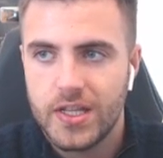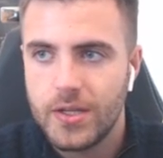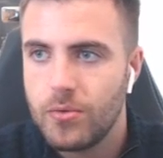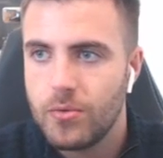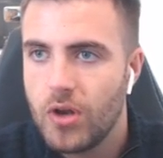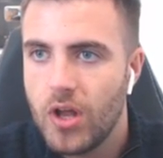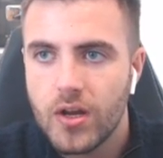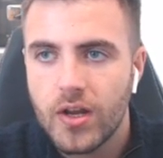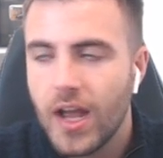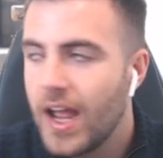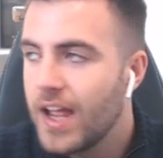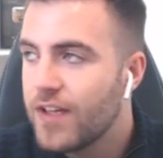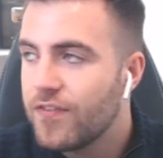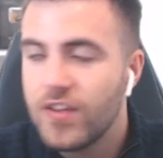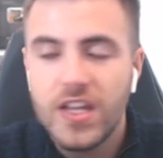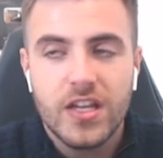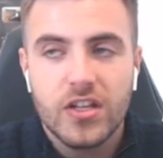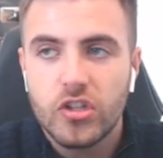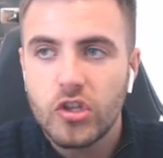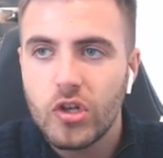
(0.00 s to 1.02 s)
They were like, if
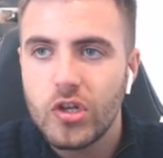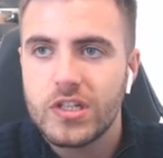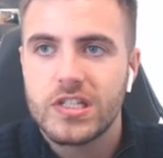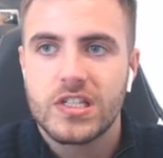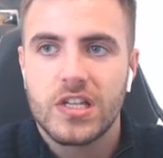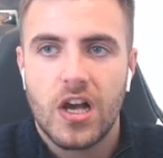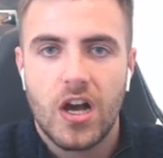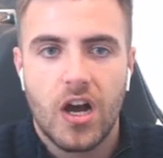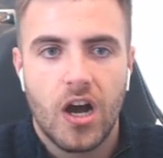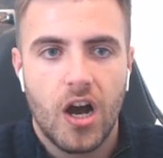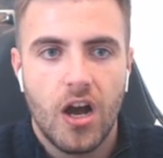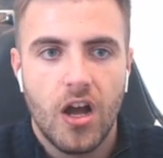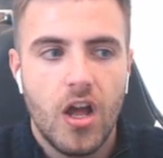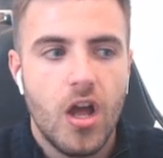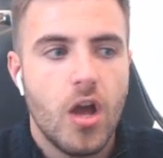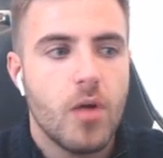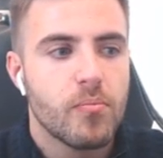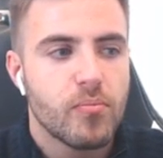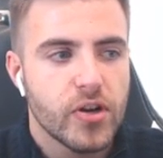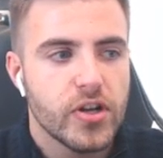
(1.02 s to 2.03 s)
he can do it to Zaha,
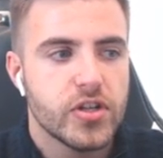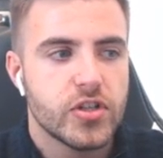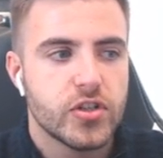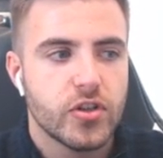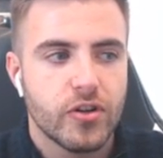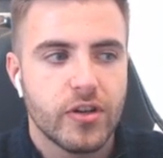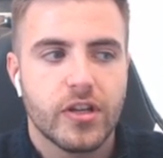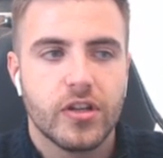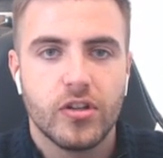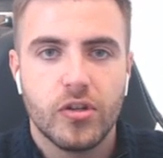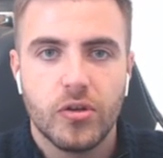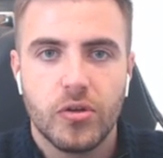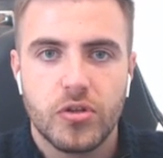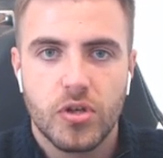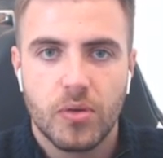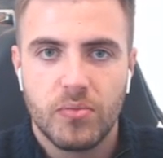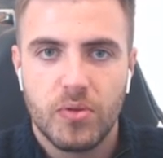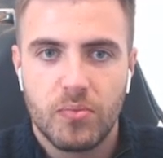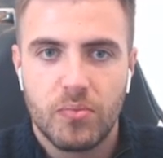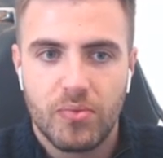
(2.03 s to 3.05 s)
pretty sure he can do a
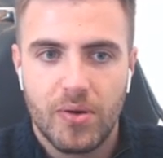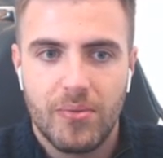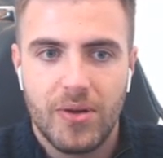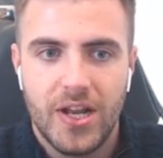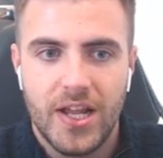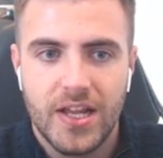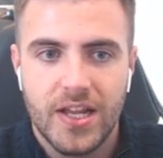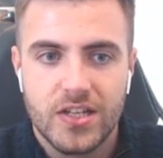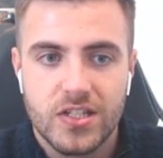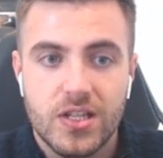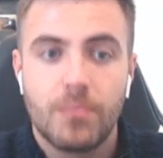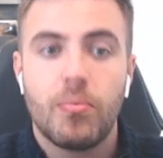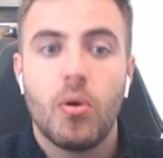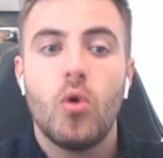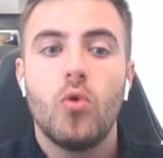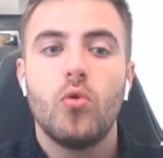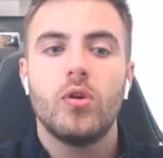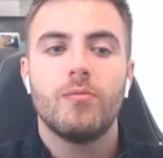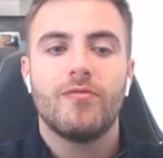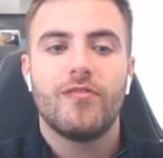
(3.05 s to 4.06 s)
job in the Premier League. So they
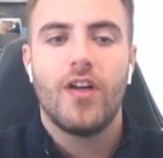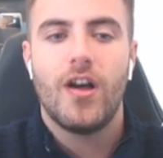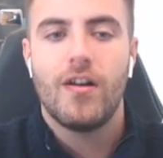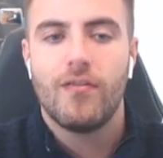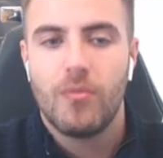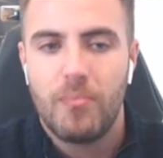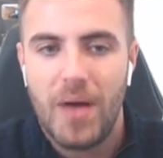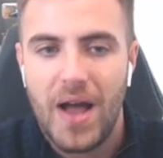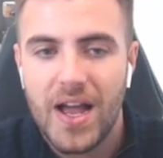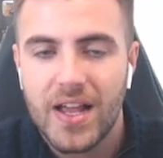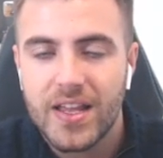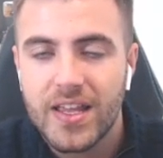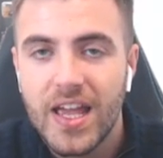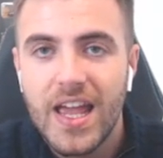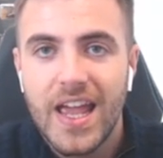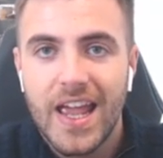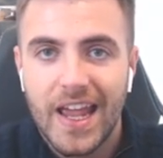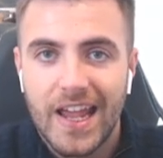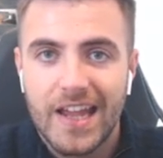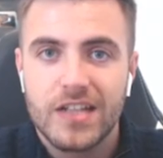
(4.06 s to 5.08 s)
pulled him further back
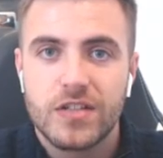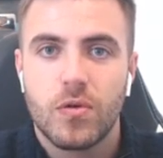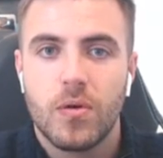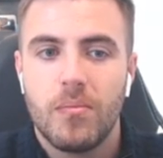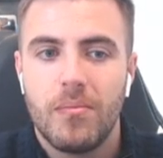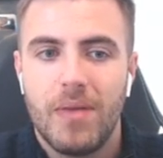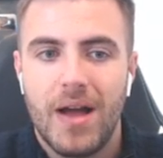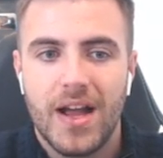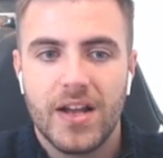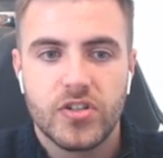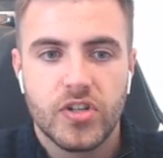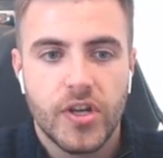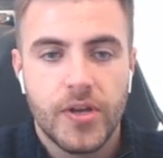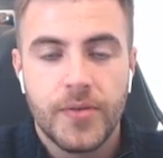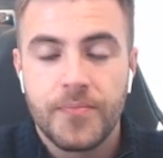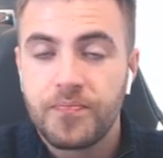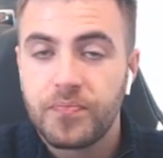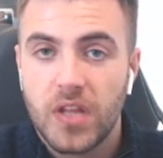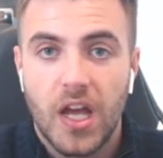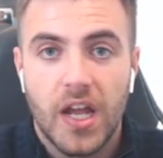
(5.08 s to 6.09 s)
into a match
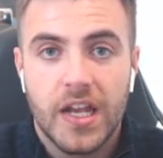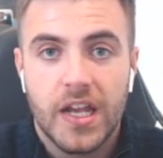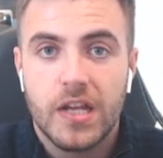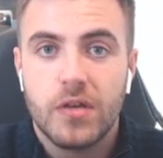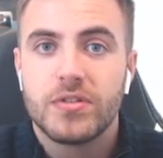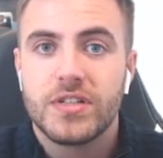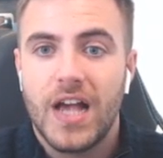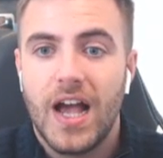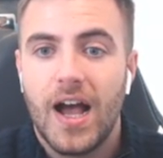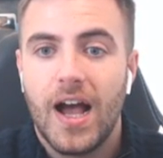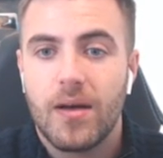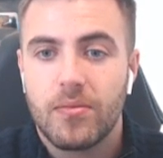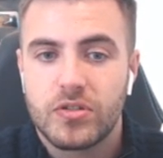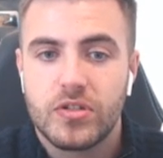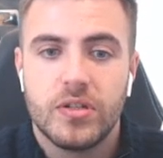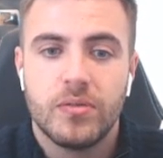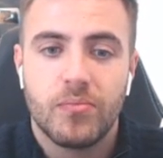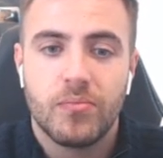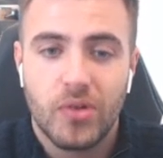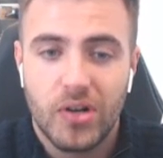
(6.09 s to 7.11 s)
and he was
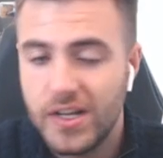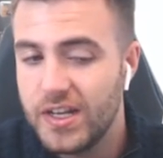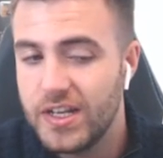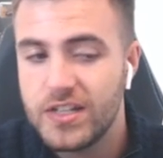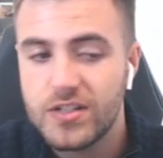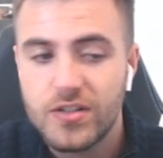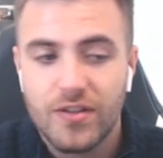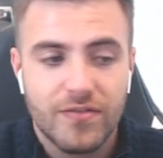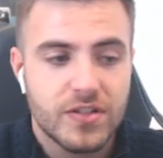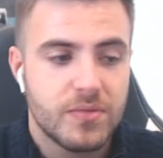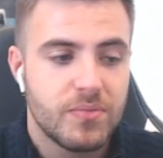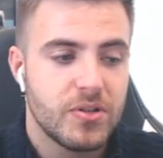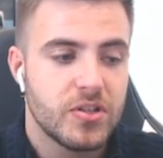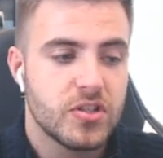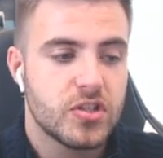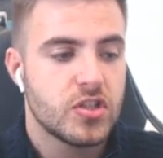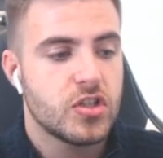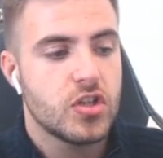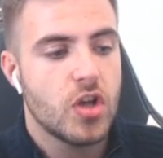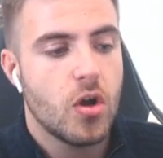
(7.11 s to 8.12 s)
absolutely brilliant. He's obviously been
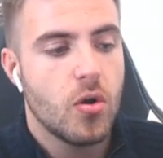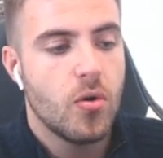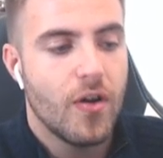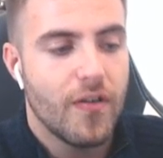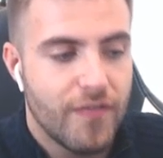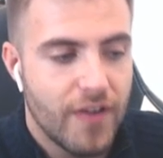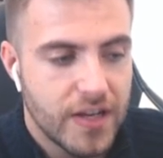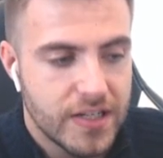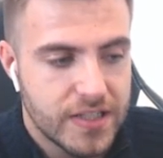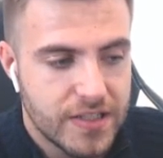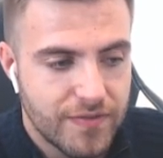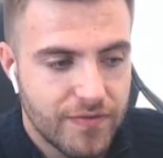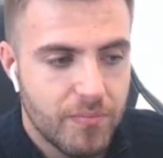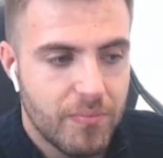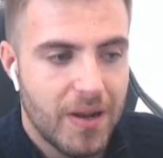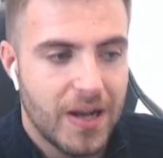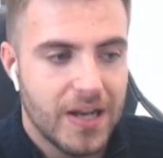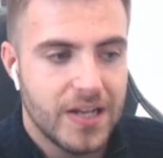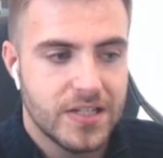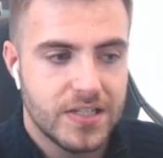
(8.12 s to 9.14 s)
so effective for
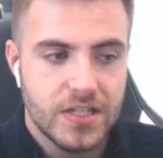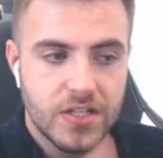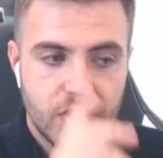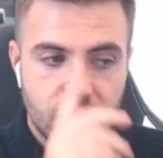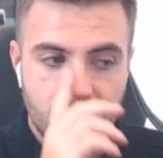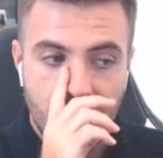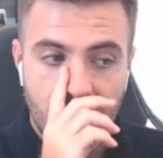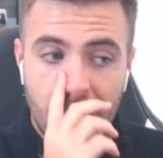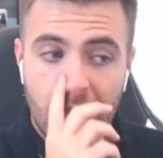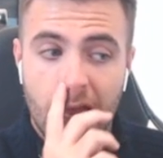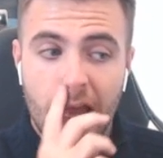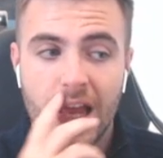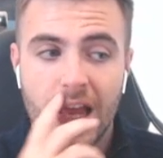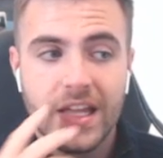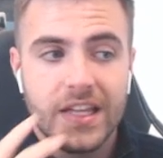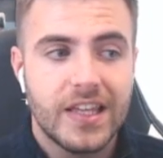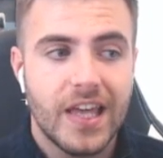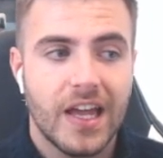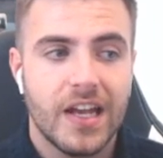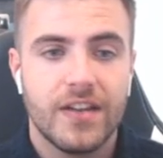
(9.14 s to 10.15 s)
Palace this year,
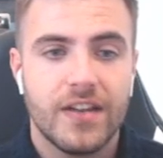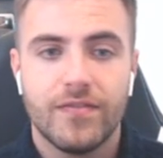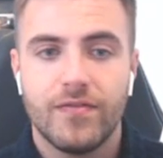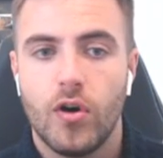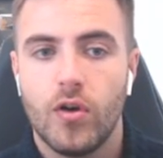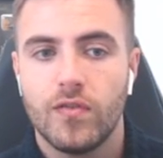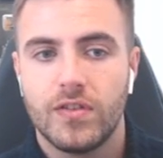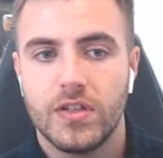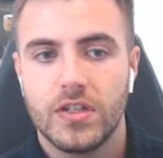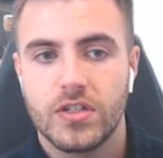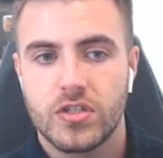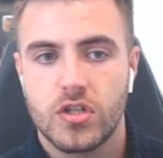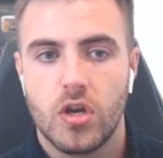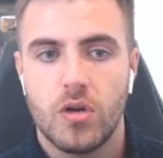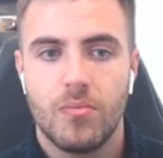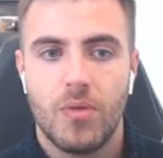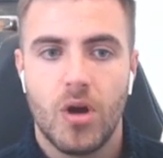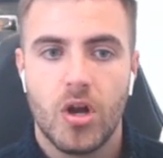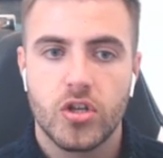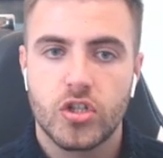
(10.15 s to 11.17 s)
getting involved in so
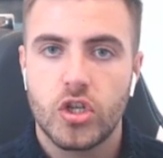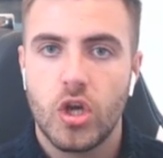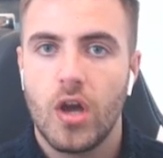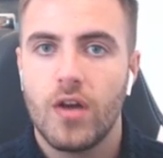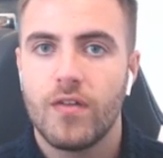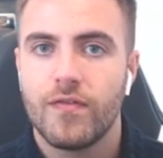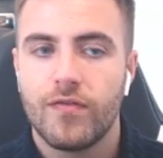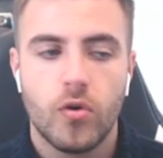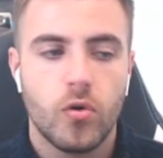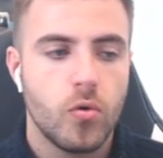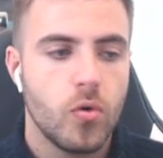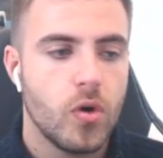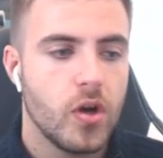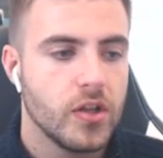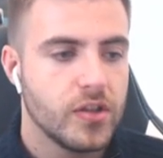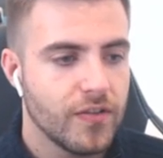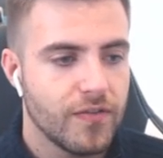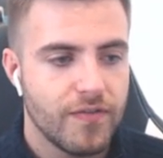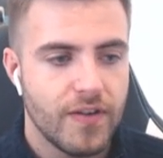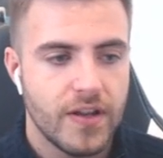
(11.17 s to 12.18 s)
much, going
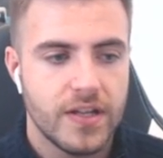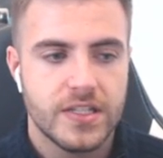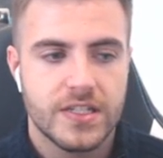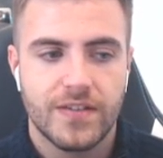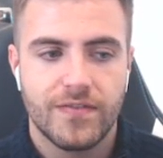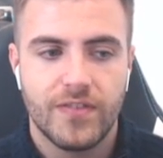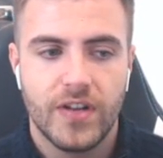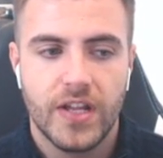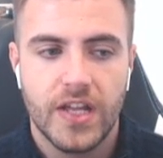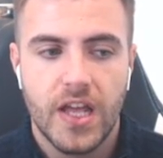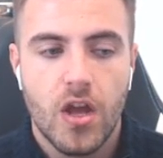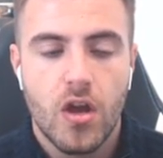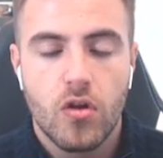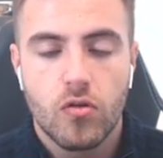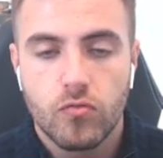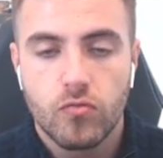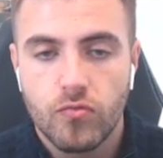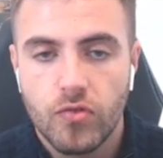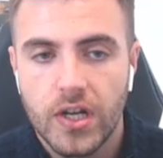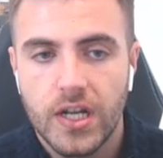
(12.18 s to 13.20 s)
forward defensively,
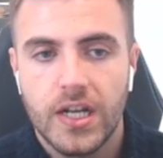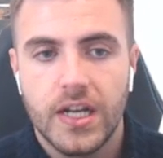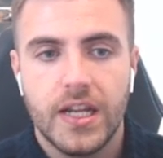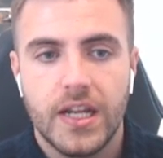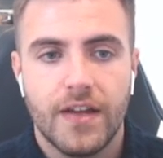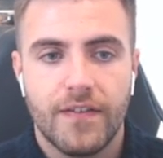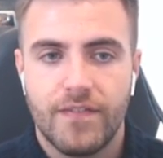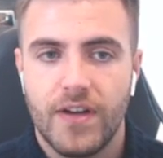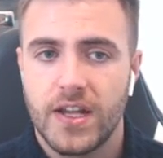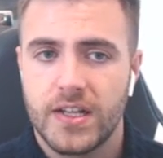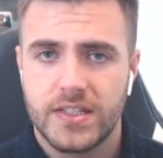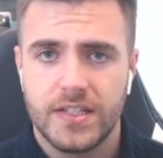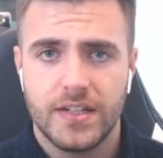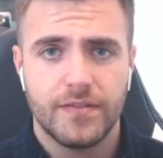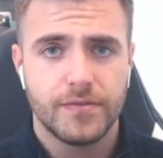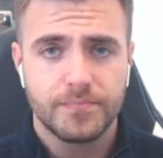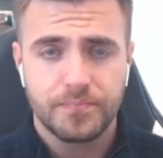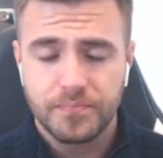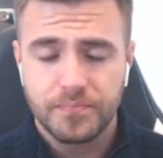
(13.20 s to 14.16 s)
really effective.